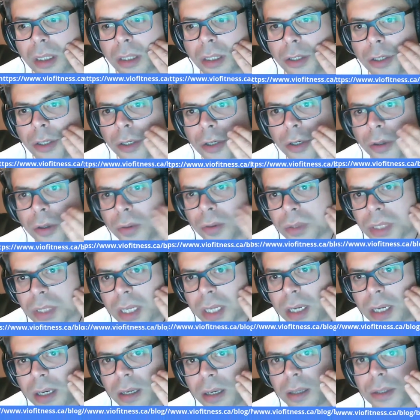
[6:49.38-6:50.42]
your nose
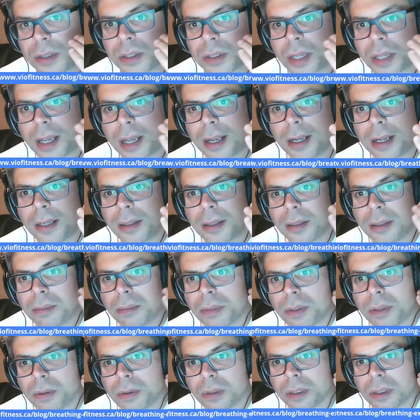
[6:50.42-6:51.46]
hairs and the
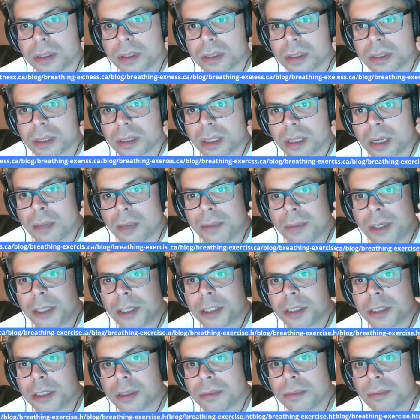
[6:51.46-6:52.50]
mucus, the
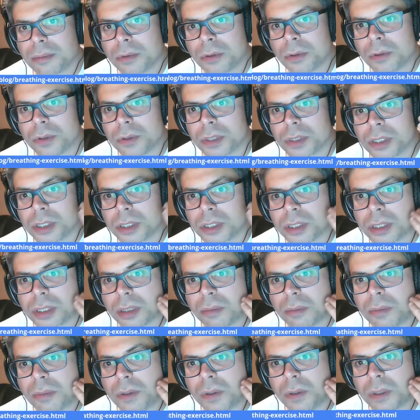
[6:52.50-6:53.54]
combination of the nose hairs and the
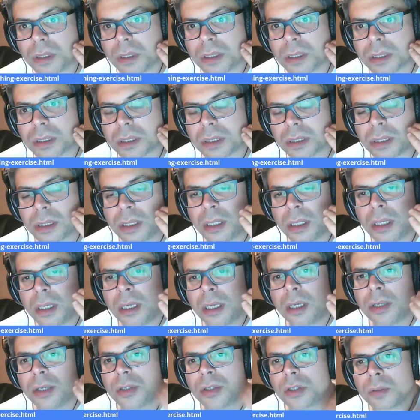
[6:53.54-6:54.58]
mucus.
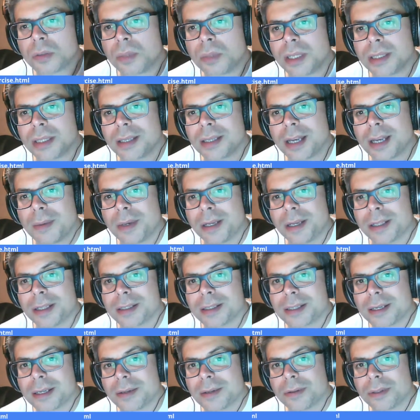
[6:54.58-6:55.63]
So by the time it
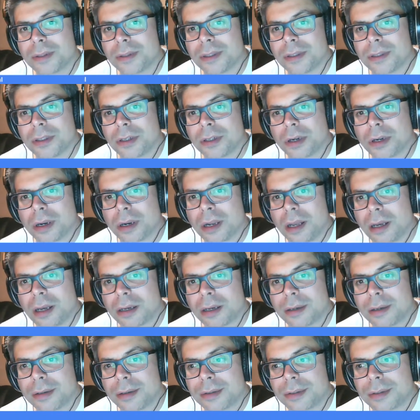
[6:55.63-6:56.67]
gets down into your
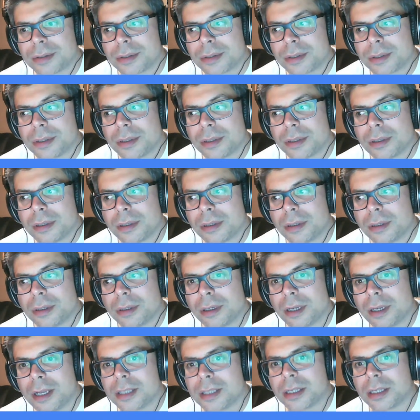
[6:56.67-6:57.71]
lungs,
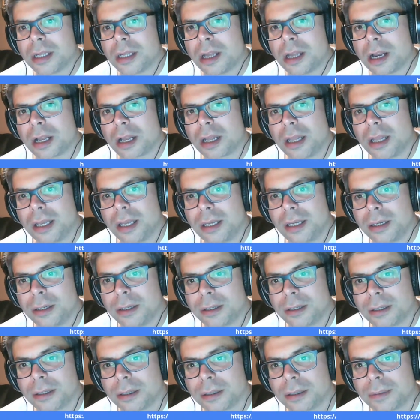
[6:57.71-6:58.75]
it's a lot
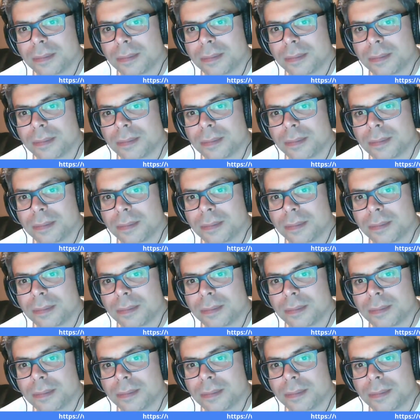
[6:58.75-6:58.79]
cleaner.